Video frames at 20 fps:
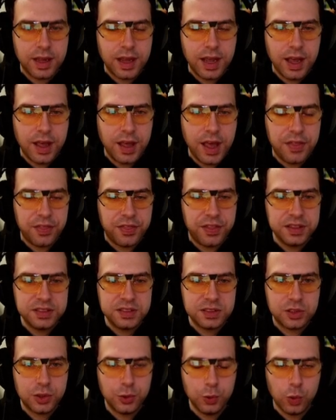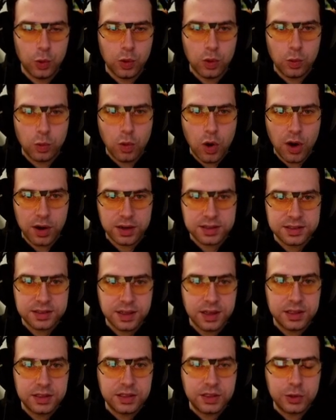And this too works.
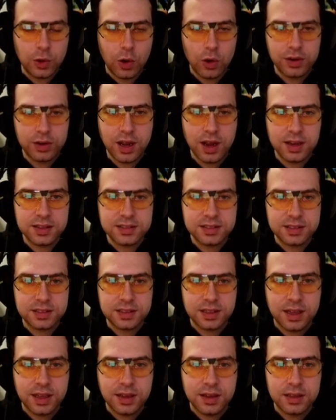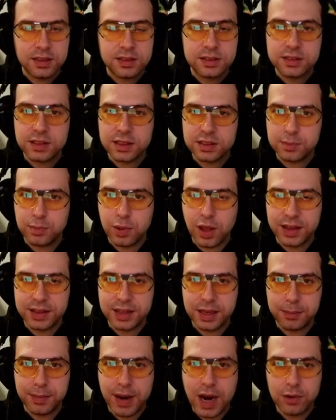Your knights, since
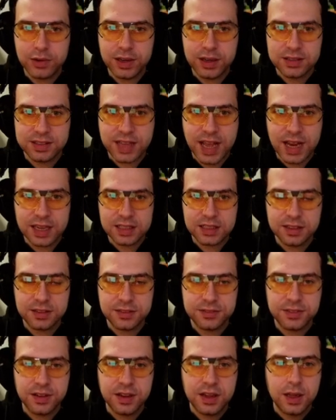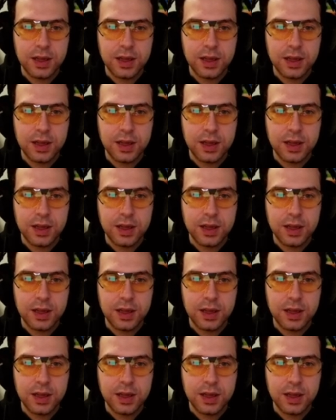blinding barrier is active,